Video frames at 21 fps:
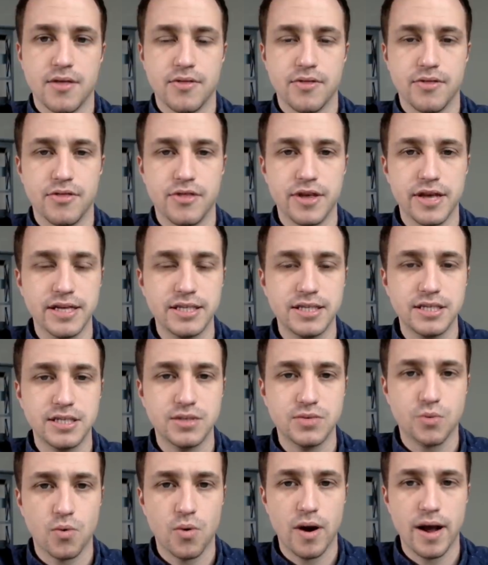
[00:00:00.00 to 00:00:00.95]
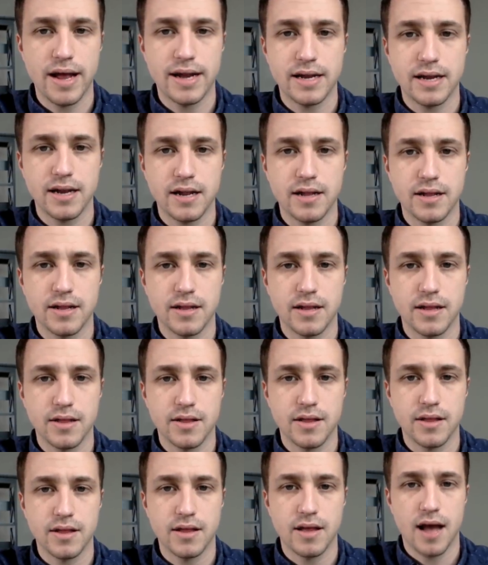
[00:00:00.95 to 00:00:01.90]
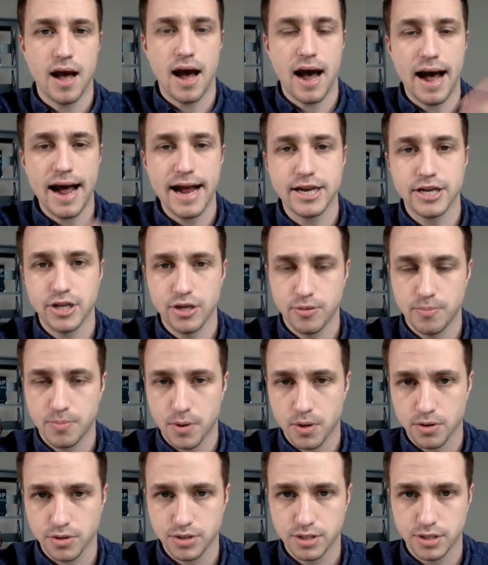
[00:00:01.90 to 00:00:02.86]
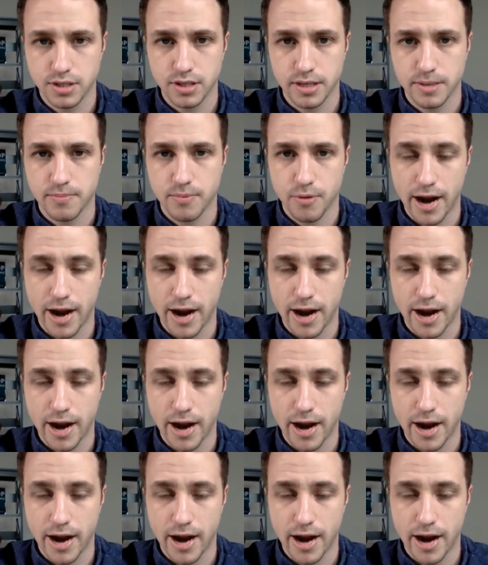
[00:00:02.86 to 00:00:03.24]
This is what I do personally,